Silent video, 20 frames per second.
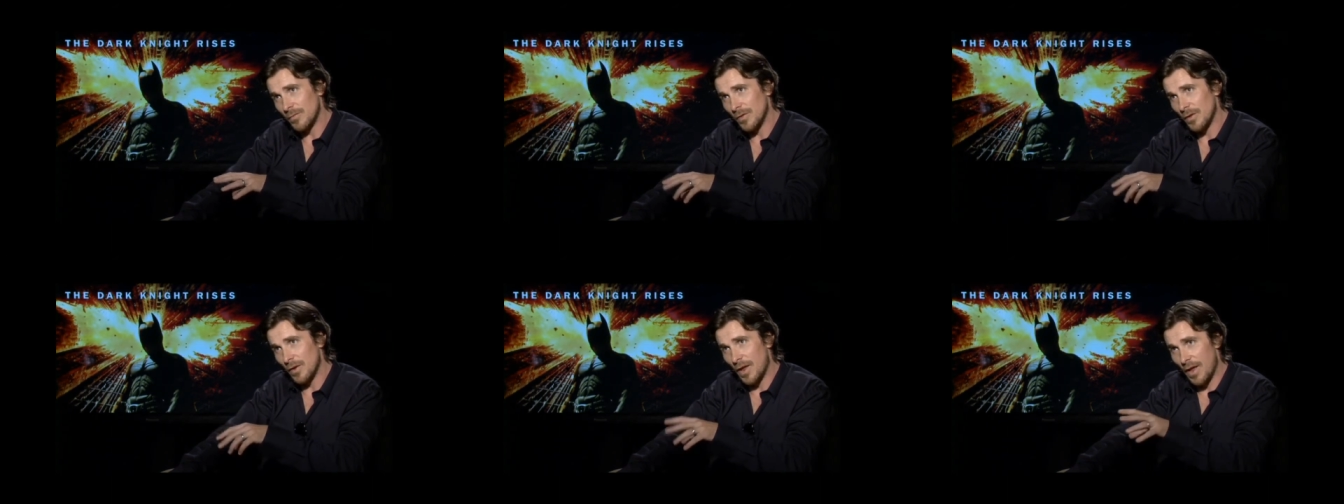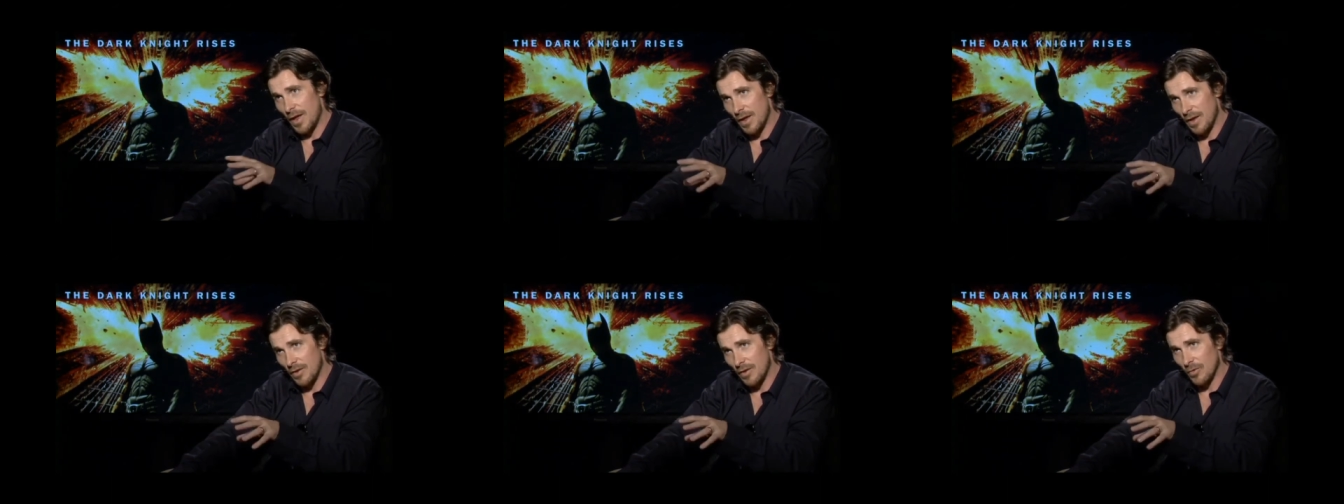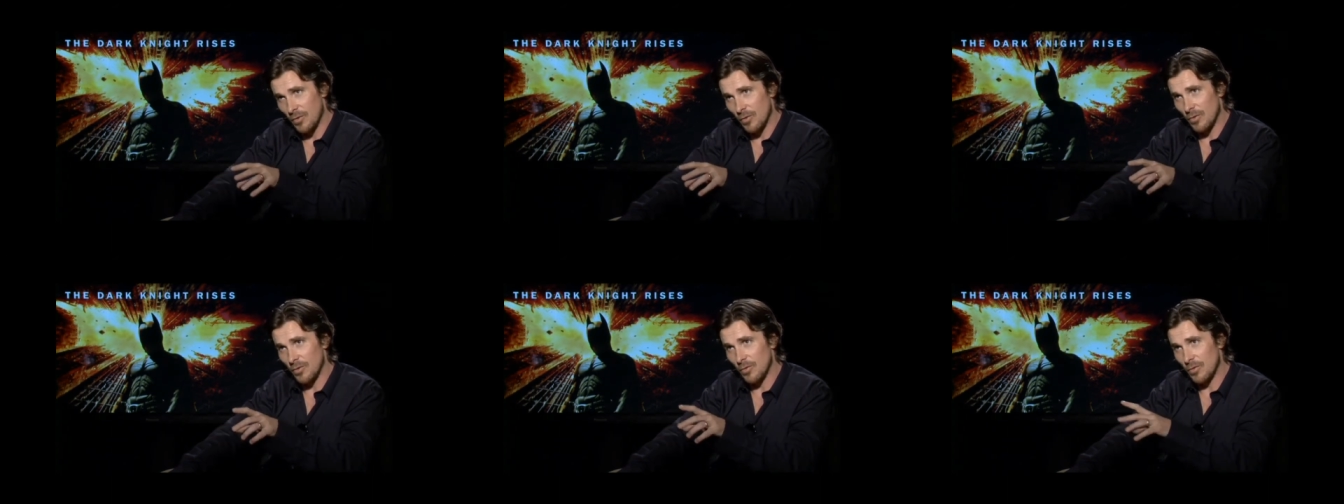than
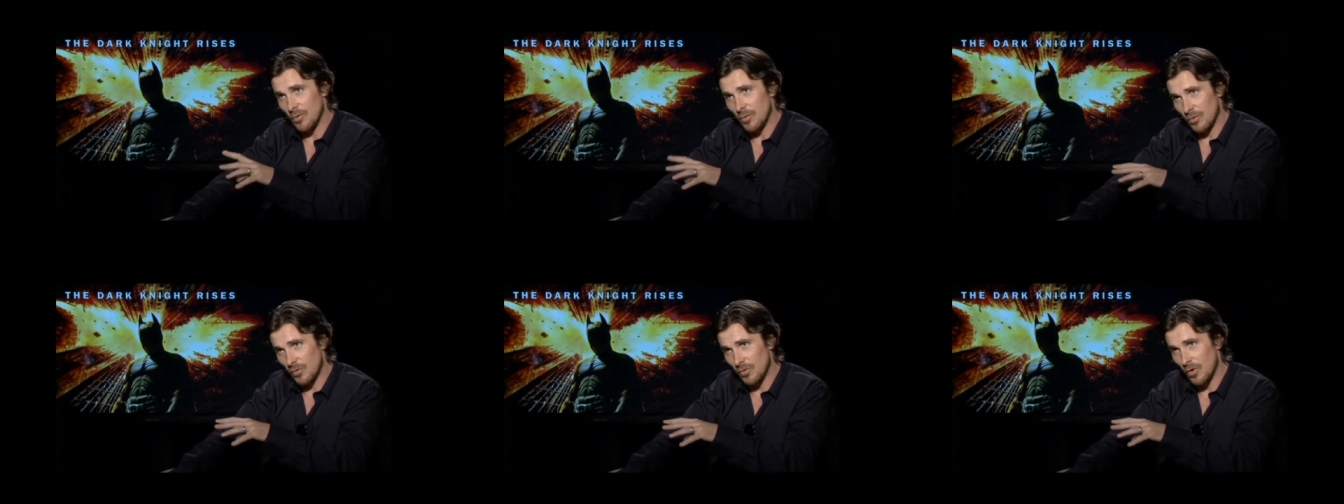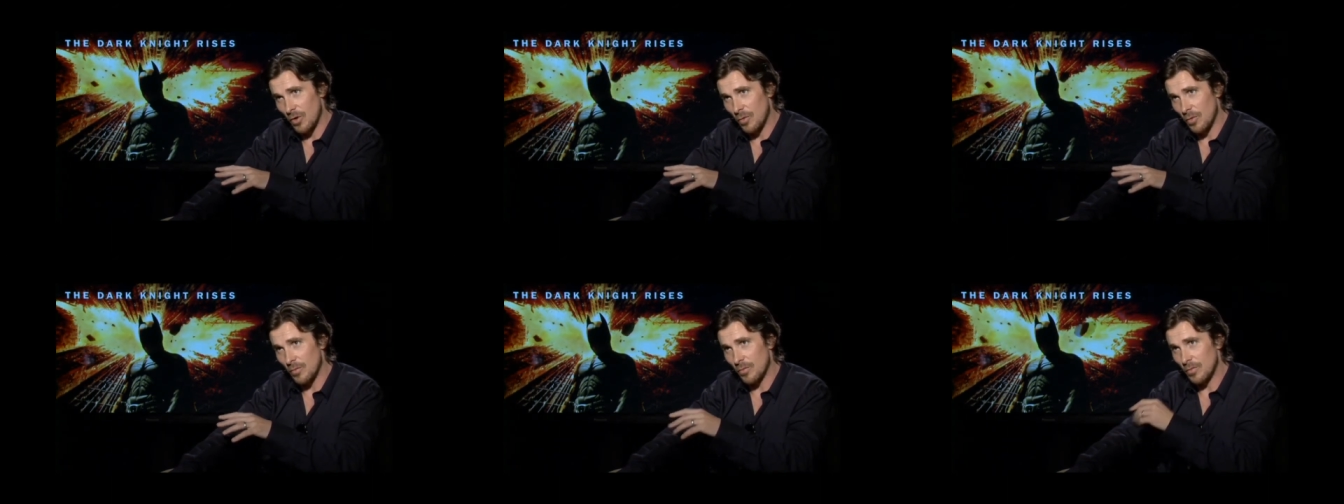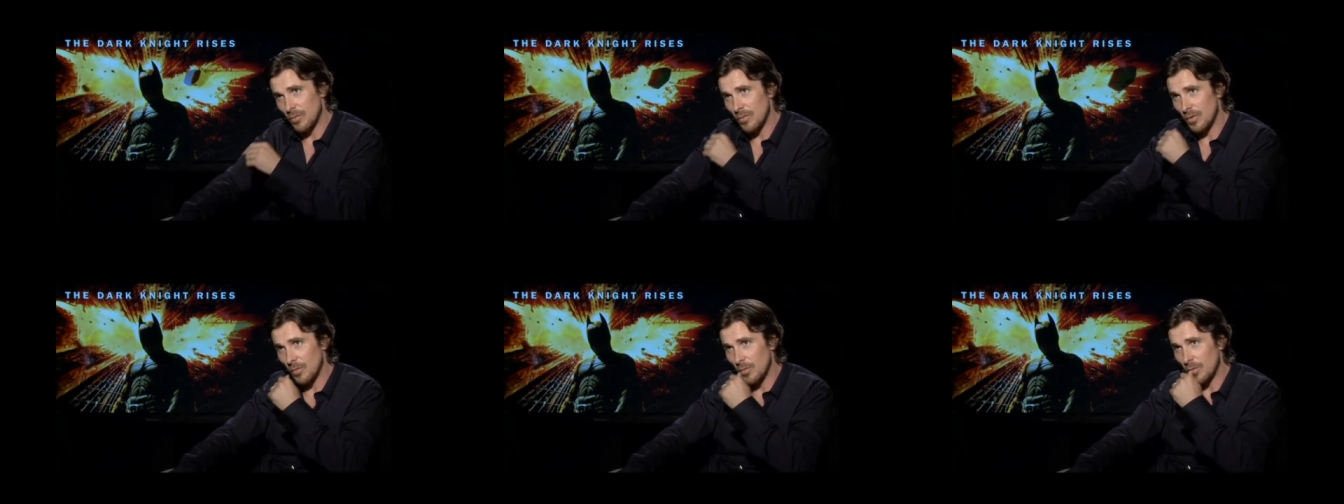Anne or, or Tom
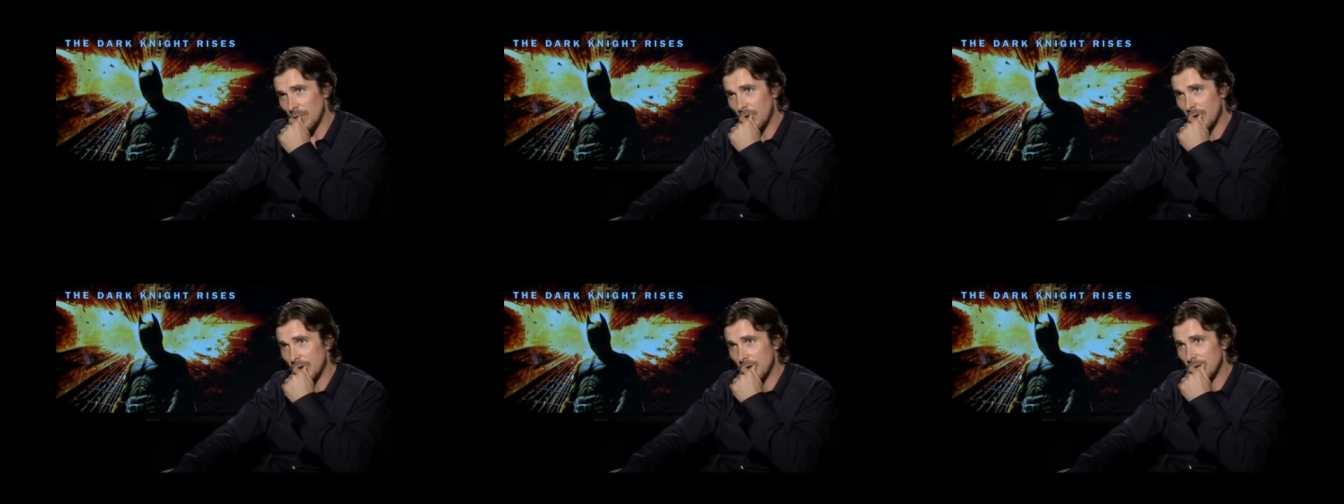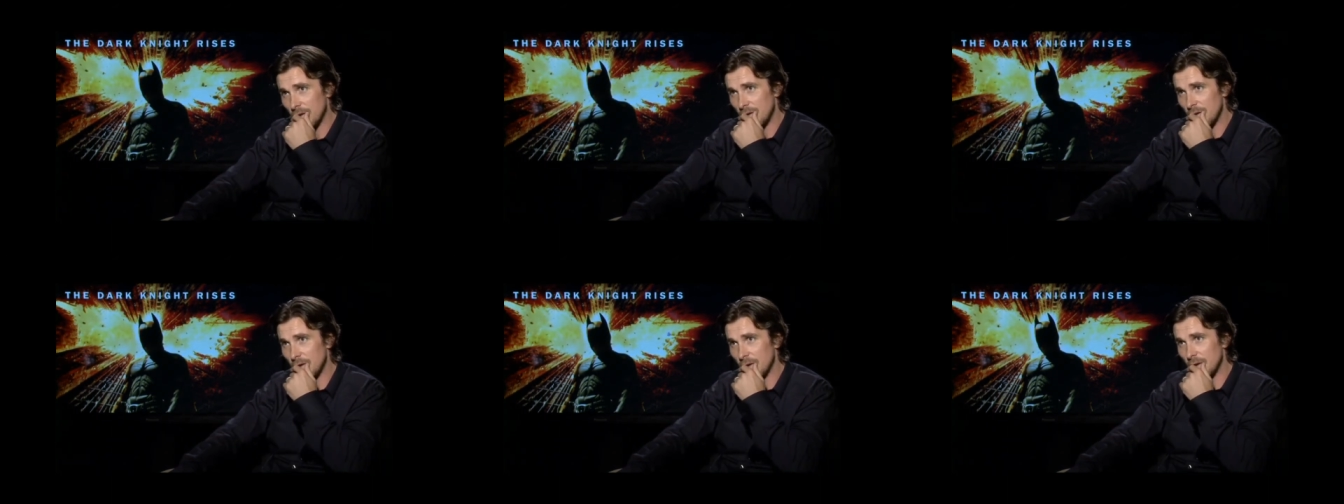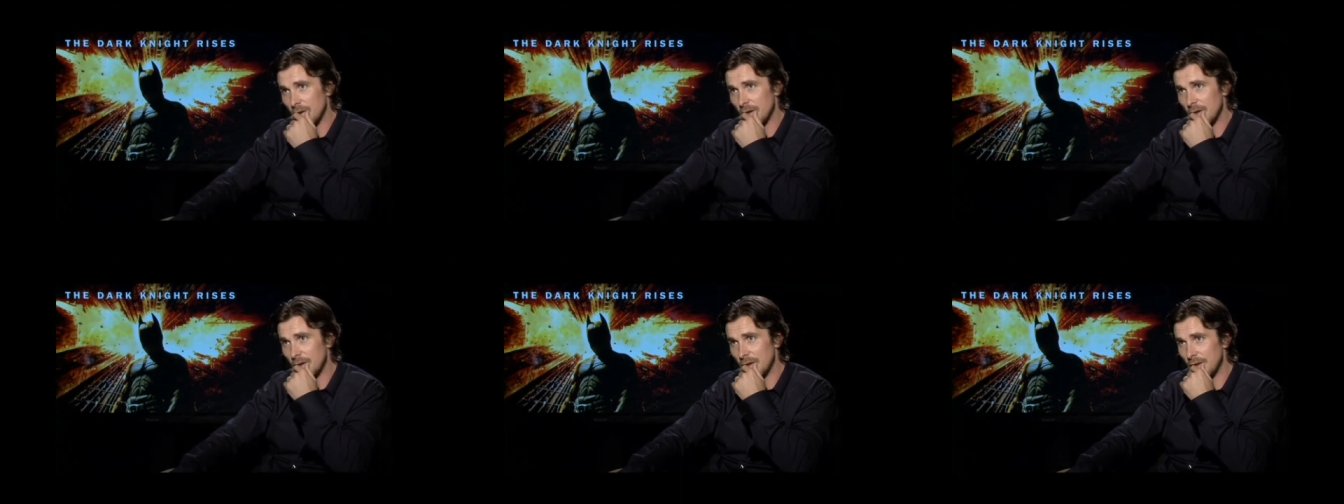are playing
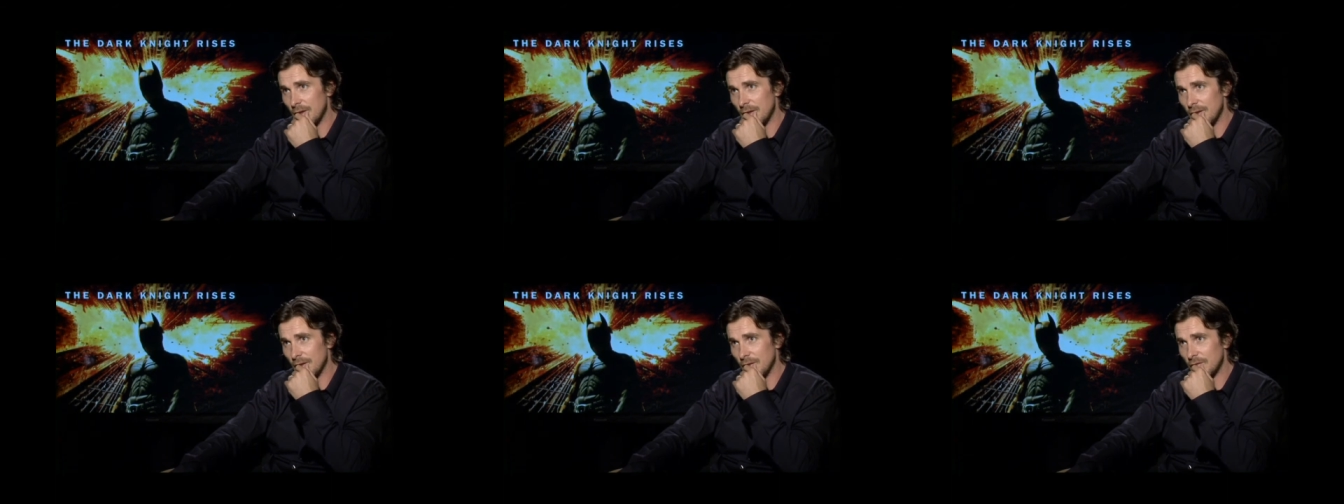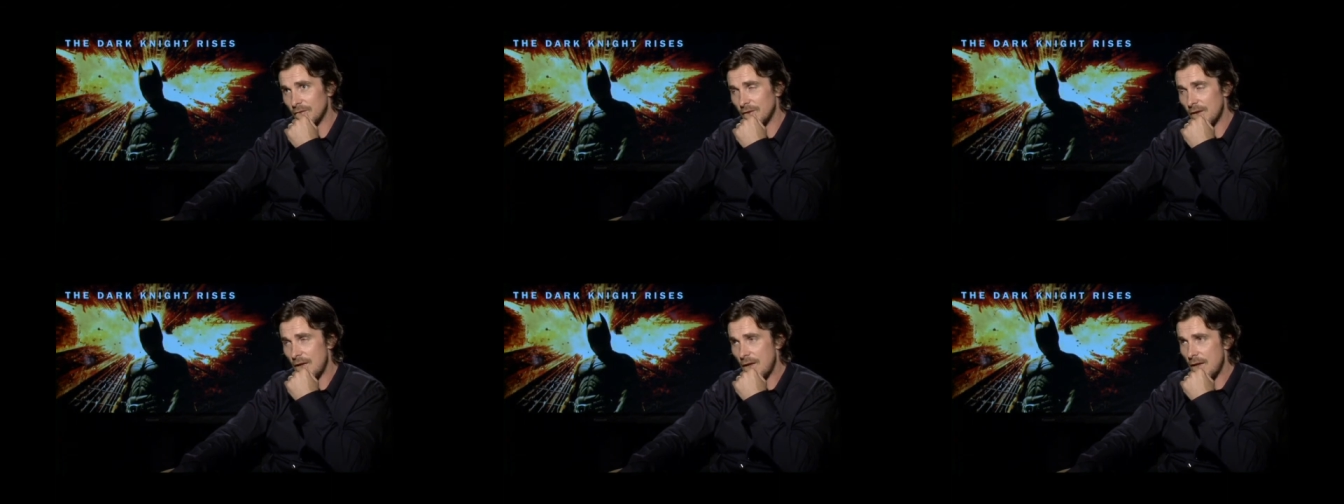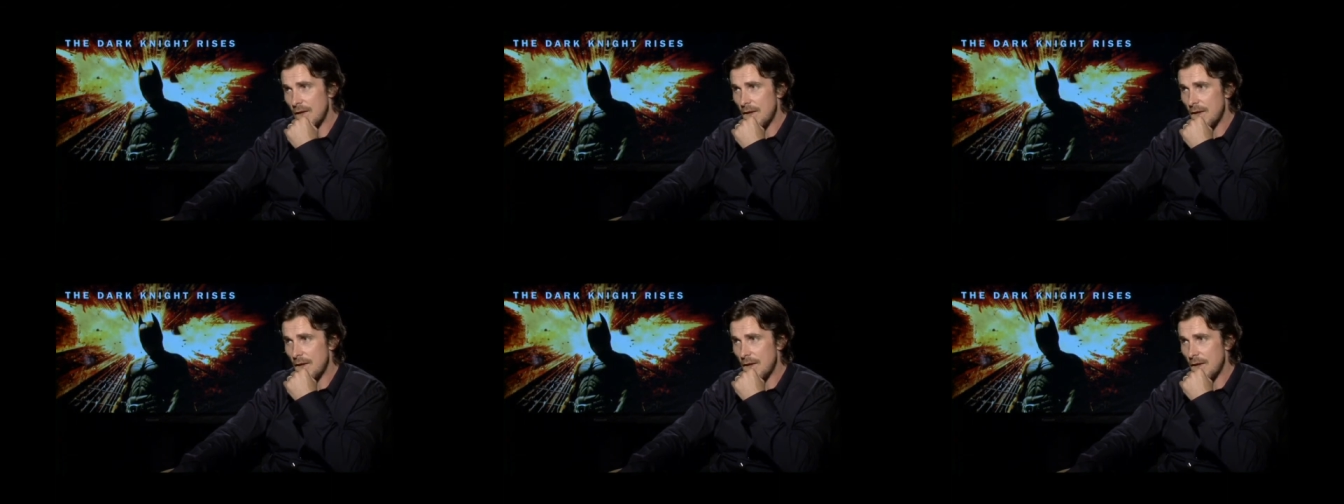uh, in this,